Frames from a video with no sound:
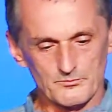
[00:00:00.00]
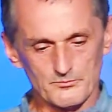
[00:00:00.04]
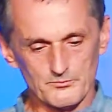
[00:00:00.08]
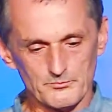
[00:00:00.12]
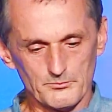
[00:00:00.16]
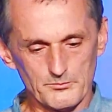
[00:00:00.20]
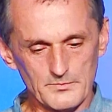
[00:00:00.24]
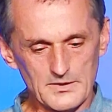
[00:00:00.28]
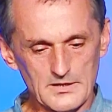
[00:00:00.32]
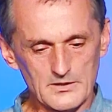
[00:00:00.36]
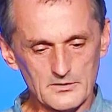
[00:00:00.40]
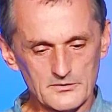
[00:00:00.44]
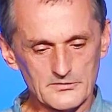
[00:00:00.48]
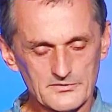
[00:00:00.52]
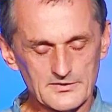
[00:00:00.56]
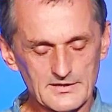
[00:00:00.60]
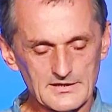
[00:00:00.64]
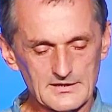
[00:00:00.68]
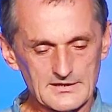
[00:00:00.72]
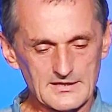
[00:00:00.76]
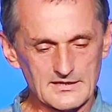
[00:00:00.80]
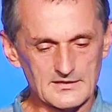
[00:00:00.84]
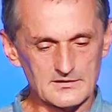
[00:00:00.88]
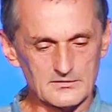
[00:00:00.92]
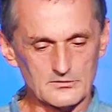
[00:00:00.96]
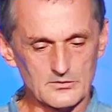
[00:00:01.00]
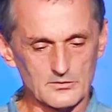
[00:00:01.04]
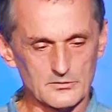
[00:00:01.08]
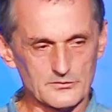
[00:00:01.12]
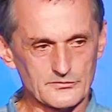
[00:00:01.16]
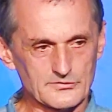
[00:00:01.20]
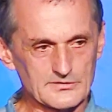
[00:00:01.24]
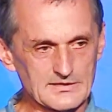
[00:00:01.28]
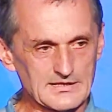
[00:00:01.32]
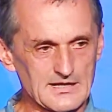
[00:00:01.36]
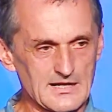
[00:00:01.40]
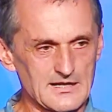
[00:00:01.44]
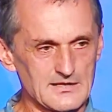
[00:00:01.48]
music in those
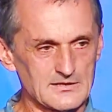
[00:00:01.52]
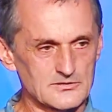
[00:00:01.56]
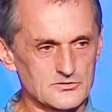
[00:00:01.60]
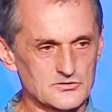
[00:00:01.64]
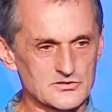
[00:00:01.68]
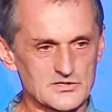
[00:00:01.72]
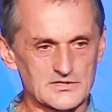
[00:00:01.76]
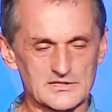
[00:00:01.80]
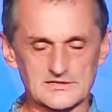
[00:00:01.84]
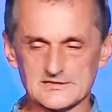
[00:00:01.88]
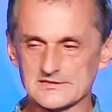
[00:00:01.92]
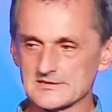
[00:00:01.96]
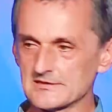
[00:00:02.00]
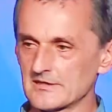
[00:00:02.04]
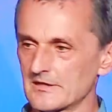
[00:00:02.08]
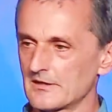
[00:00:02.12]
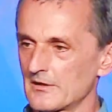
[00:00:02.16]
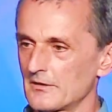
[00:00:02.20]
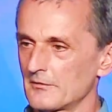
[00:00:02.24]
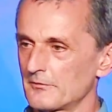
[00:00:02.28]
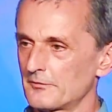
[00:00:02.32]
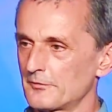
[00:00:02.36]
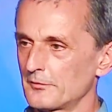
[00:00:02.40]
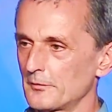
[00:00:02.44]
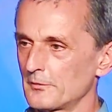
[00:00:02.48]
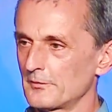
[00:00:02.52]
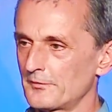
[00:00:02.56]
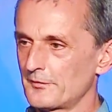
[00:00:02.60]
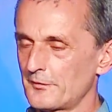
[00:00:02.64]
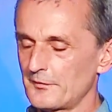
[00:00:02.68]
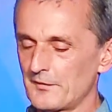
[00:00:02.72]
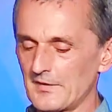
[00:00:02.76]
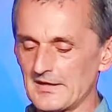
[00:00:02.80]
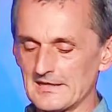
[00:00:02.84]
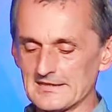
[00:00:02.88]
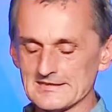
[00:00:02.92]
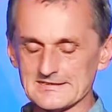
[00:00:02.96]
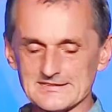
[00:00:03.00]
cultures
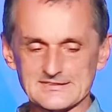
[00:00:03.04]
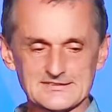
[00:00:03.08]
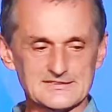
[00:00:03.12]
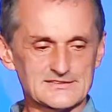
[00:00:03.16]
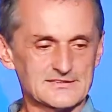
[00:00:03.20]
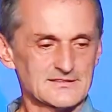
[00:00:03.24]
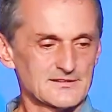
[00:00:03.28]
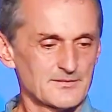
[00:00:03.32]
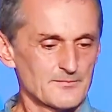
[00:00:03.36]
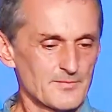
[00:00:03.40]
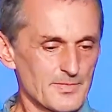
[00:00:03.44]
fulfills